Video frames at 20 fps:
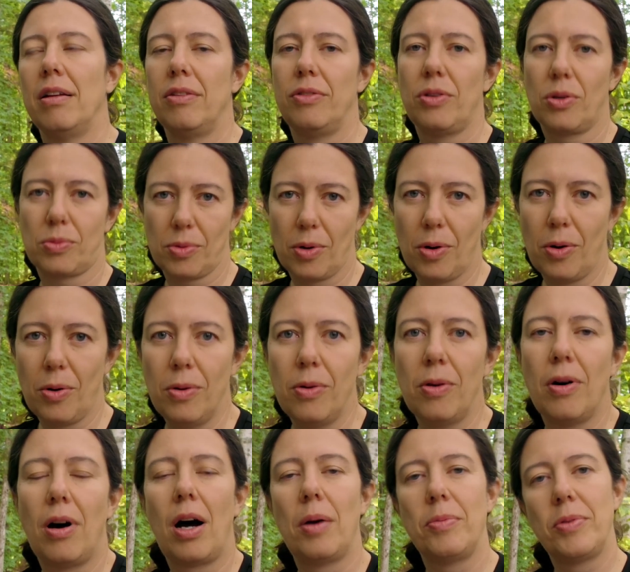The RAW
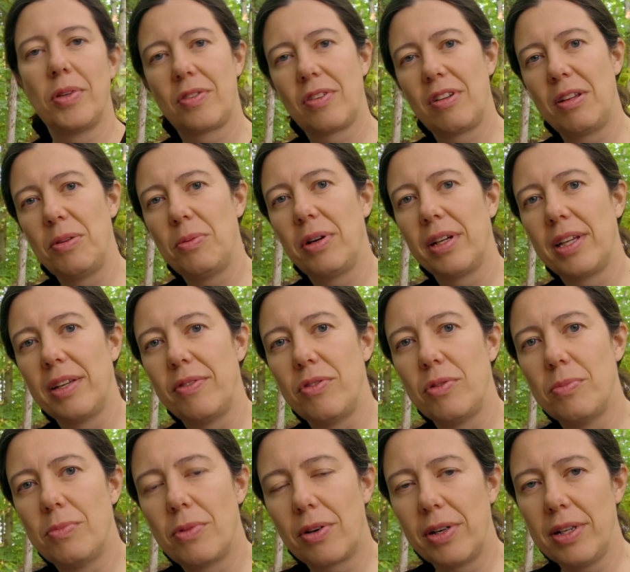obviously will give
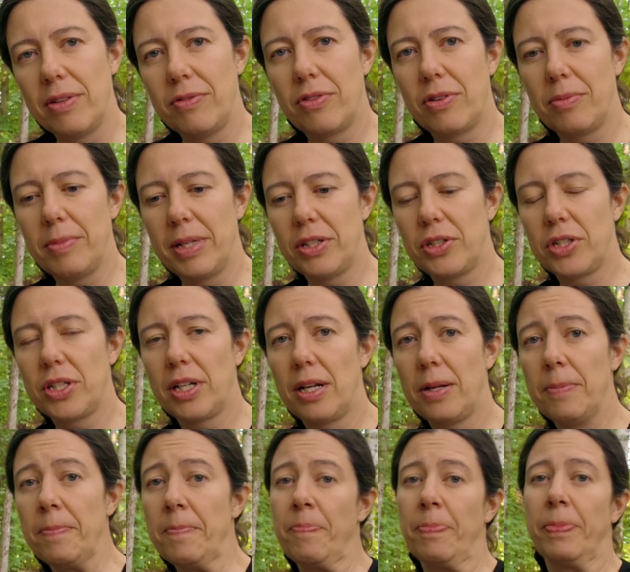you more
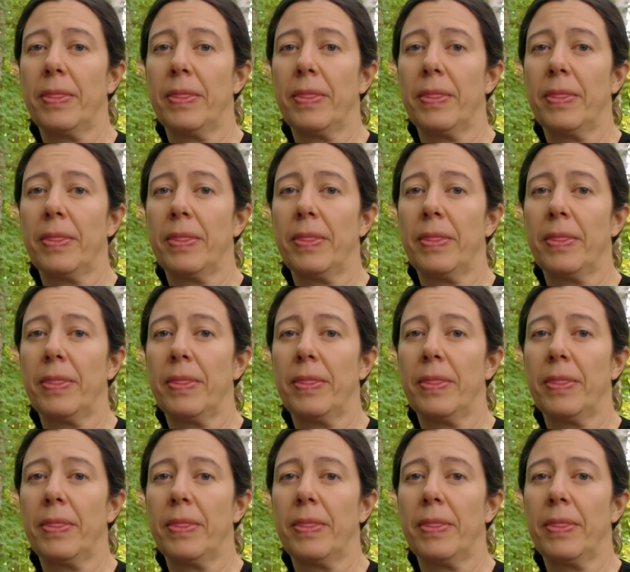information,